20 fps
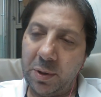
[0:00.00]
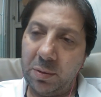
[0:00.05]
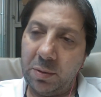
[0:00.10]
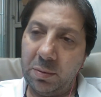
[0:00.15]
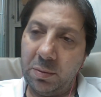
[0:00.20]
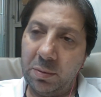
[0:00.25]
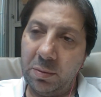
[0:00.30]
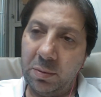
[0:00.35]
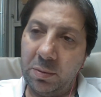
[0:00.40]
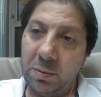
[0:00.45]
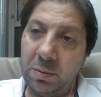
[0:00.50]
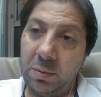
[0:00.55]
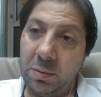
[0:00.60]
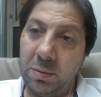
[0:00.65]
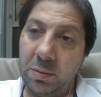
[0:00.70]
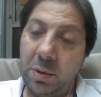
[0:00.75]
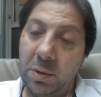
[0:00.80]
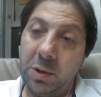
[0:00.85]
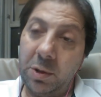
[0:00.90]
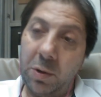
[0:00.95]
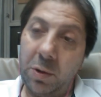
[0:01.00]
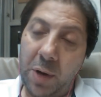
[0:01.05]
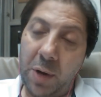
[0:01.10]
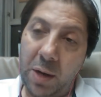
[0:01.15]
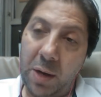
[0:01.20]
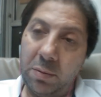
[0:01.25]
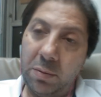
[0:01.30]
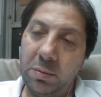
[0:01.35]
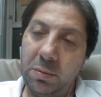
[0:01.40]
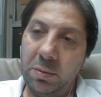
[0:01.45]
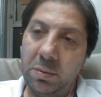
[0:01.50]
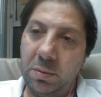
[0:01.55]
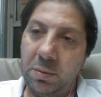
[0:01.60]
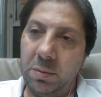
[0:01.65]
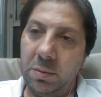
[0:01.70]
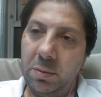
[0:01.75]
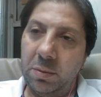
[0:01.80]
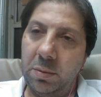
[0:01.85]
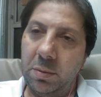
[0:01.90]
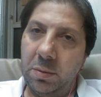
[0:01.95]
I said, "Okay."
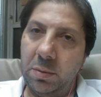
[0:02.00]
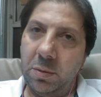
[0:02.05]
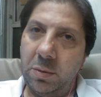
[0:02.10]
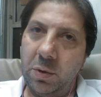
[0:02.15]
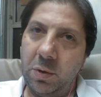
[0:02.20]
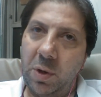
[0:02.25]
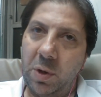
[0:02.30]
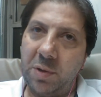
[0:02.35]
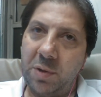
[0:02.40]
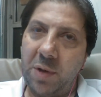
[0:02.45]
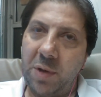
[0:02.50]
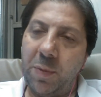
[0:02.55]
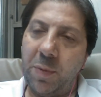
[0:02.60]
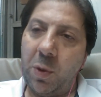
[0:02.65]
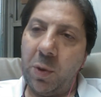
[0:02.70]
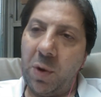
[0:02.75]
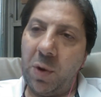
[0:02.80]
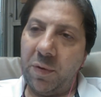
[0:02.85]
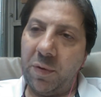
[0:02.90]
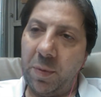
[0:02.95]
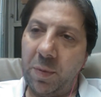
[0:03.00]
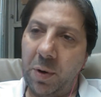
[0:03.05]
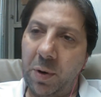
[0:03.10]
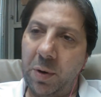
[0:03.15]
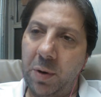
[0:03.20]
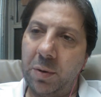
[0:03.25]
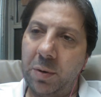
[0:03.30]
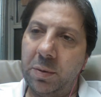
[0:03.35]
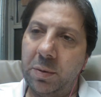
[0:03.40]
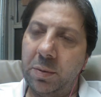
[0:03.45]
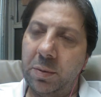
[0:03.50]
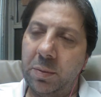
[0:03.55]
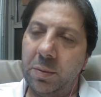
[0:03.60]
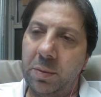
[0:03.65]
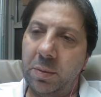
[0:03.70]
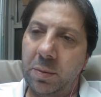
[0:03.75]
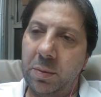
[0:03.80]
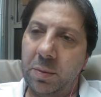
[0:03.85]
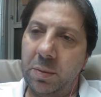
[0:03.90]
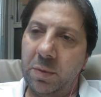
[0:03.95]
So I stepped away from her,
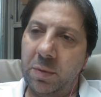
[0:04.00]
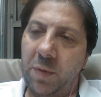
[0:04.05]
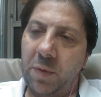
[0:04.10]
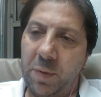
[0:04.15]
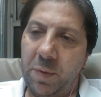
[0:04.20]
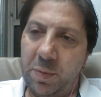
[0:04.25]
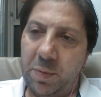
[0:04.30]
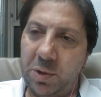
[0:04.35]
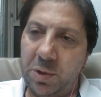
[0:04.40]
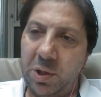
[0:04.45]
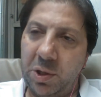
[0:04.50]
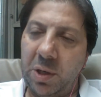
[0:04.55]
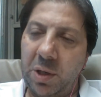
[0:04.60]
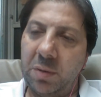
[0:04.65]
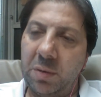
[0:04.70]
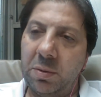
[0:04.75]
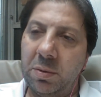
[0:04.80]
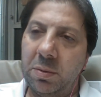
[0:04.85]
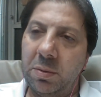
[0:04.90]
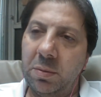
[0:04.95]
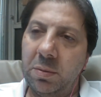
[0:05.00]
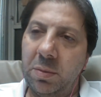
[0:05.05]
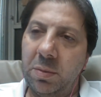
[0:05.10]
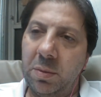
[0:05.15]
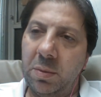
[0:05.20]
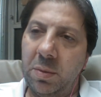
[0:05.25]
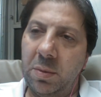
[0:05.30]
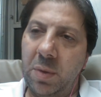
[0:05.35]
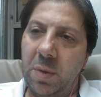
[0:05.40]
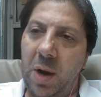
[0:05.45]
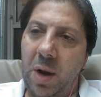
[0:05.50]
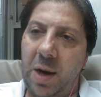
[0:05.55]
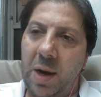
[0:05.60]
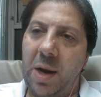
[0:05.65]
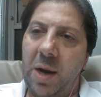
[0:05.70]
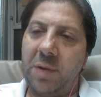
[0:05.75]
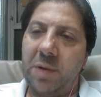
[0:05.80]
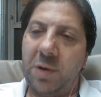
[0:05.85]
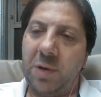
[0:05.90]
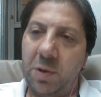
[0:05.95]
from the machine, and
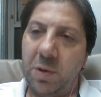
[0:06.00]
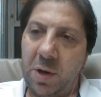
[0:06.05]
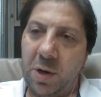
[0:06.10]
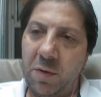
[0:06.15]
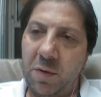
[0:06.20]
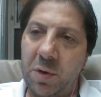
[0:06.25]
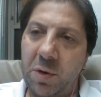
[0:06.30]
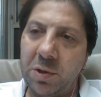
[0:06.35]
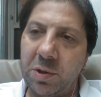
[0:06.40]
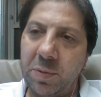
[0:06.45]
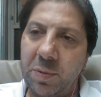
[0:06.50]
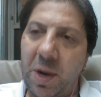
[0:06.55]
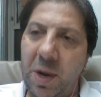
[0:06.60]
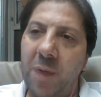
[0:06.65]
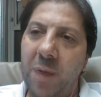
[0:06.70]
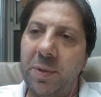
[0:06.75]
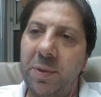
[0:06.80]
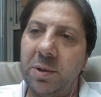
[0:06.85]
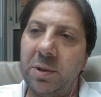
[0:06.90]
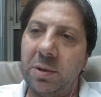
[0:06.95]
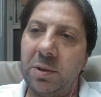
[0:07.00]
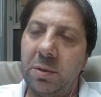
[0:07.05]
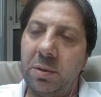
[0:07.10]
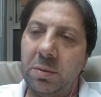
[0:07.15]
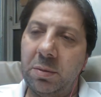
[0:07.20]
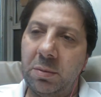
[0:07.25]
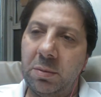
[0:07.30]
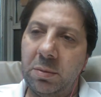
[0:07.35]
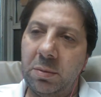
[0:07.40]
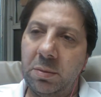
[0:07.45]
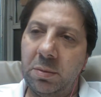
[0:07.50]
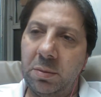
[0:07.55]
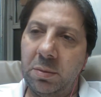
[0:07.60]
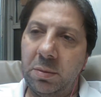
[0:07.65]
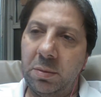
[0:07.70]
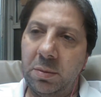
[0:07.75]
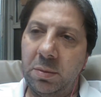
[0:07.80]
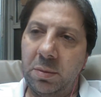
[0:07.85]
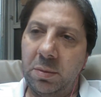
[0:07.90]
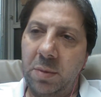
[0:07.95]
I said, "Okay, run some copies."
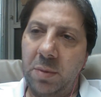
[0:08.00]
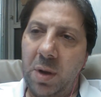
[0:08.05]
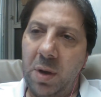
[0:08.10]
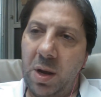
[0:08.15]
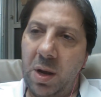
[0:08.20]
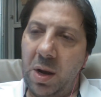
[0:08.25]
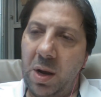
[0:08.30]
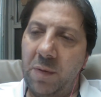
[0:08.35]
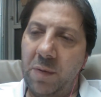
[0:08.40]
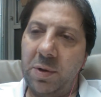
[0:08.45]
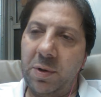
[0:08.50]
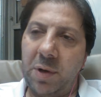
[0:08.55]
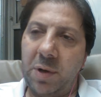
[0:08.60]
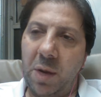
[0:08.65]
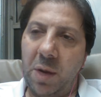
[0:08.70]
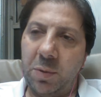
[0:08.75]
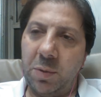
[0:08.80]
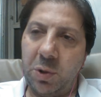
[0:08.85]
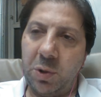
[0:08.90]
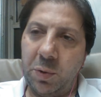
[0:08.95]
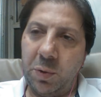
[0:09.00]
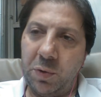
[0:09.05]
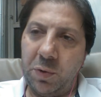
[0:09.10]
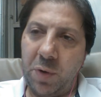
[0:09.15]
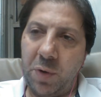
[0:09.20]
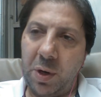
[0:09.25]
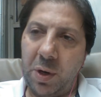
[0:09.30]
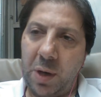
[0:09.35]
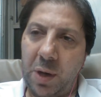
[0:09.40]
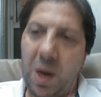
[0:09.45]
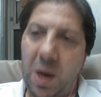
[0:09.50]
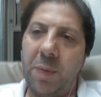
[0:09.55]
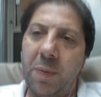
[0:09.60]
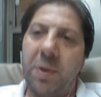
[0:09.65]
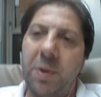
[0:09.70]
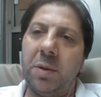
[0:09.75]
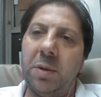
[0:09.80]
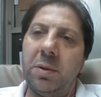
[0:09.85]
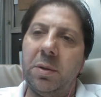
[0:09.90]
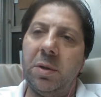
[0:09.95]
Every time she would run a
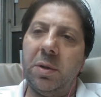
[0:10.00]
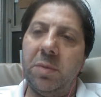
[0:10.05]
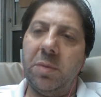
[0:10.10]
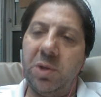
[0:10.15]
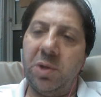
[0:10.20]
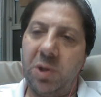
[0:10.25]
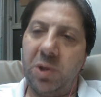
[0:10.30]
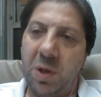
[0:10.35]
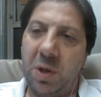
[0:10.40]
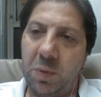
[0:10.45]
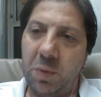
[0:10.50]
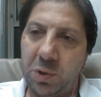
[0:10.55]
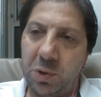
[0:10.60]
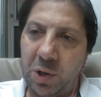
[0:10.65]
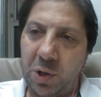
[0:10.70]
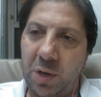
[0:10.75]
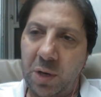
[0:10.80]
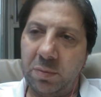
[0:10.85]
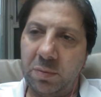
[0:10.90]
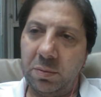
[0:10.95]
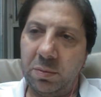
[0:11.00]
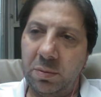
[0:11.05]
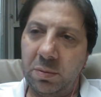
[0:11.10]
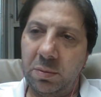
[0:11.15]
copy, the machine would jam.